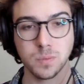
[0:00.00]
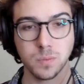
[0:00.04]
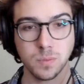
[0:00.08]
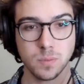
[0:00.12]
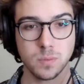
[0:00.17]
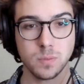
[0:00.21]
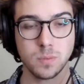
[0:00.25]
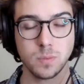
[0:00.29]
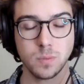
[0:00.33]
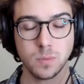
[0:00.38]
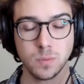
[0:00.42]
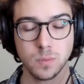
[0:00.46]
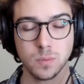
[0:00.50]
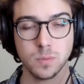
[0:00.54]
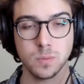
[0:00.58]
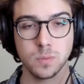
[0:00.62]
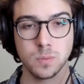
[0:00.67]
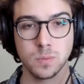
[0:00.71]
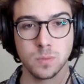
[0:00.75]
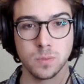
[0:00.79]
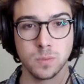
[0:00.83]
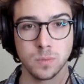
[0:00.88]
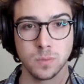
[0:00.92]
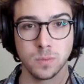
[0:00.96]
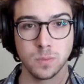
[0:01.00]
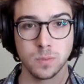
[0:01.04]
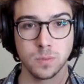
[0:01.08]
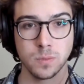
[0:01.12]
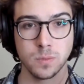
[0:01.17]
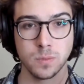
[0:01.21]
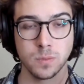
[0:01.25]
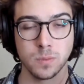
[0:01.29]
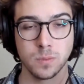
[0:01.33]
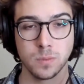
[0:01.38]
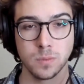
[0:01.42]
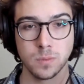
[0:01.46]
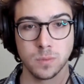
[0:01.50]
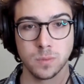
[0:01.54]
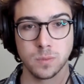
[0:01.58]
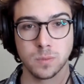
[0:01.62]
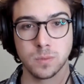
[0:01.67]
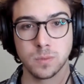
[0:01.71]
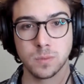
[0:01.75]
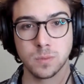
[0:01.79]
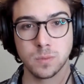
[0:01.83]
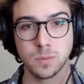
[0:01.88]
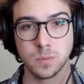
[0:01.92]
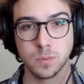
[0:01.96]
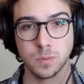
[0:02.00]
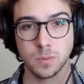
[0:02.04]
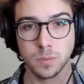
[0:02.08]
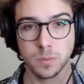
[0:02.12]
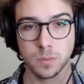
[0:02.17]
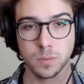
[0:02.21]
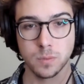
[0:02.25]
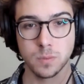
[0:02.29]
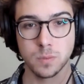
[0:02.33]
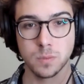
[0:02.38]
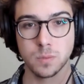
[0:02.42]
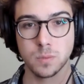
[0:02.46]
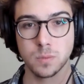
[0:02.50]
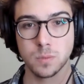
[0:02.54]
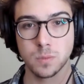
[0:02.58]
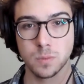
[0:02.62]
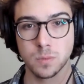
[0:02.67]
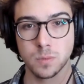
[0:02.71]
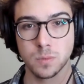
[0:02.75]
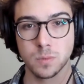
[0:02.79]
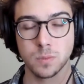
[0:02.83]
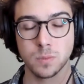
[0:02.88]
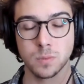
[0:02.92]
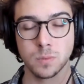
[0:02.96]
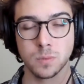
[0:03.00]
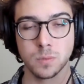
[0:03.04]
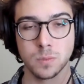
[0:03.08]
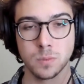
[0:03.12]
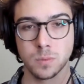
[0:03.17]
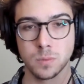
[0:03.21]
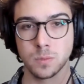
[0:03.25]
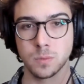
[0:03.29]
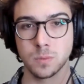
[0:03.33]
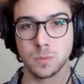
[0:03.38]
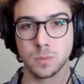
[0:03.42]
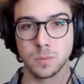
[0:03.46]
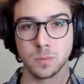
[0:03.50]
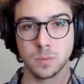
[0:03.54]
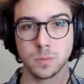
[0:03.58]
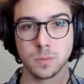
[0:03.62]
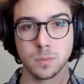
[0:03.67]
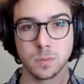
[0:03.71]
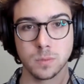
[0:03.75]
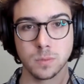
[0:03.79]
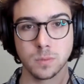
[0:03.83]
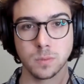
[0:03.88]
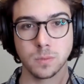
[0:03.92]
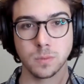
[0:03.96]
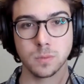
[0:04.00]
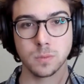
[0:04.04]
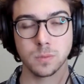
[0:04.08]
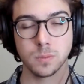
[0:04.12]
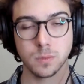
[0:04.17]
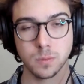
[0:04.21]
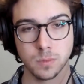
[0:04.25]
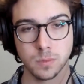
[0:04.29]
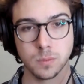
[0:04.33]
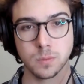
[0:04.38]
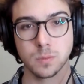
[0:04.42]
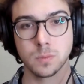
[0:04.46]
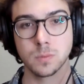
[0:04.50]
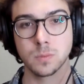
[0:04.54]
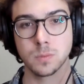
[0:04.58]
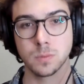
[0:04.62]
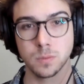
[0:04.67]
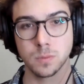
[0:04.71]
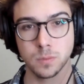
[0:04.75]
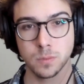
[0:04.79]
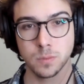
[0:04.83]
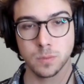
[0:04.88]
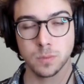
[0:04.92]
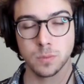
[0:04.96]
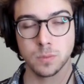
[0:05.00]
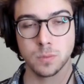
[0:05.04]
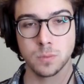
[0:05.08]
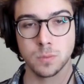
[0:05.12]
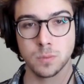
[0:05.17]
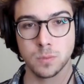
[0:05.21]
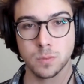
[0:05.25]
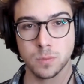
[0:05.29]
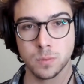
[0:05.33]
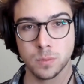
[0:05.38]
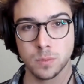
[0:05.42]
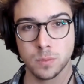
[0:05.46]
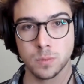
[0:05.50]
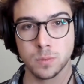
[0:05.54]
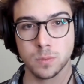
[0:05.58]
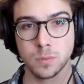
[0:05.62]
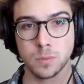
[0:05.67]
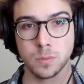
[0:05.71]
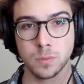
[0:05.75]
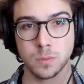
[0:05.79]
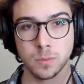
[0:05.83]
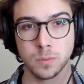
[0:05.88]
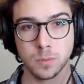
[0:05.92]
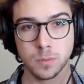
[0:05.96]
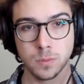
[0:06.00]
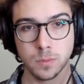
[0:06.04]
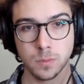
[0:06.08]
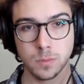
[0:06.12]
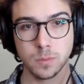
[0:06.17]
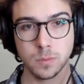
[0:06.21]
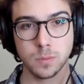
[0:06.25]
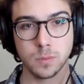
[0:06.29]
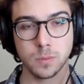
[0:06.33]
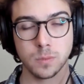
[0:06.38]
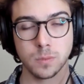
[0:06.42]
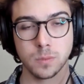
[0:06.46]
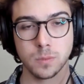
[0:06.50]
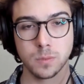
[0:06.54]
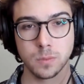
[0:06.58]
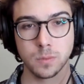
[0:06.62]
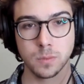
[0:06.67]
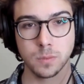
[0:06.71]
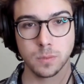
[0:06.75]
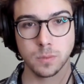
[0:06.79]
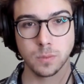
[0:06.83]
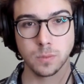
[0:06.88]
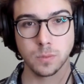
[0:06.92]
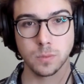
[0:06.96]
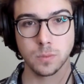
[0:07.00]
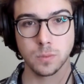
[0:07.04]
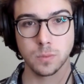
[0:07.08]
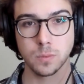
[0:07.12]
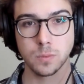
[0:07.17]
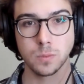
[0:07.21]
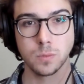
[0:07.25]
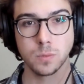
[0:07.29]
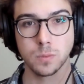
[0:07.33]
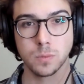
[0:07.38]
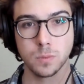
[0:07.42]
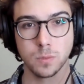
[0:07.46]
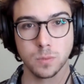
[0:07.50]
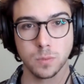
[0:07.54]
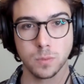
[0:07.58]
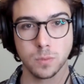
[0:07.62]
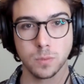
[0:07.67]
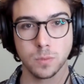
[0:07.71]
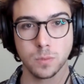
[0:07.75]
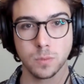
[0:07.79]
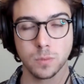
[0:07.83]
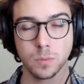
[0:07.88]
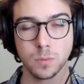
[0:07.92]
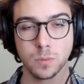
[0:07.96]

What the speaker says: The person shown says nothing.